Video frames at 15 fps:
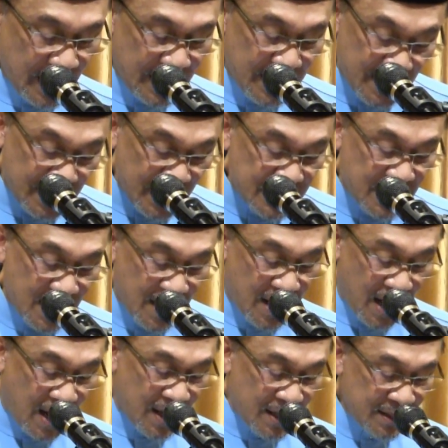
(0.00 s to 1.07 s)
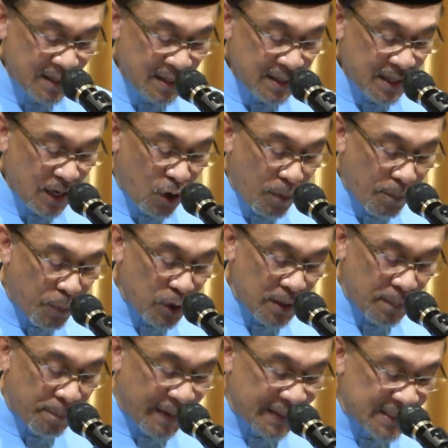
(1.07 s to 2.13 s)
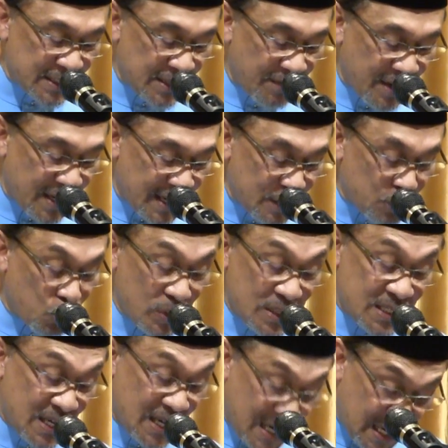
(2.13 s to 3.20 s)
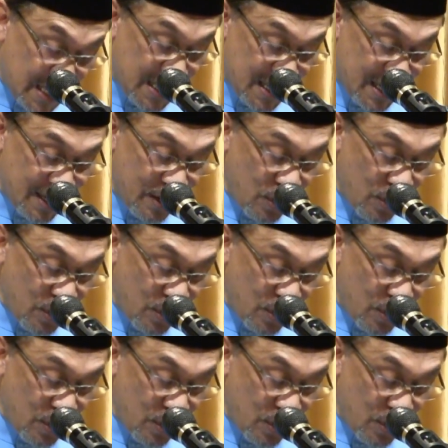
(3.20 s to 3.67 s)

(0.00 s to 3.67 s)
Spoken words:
And in this regard, the component parties have agreed to disagree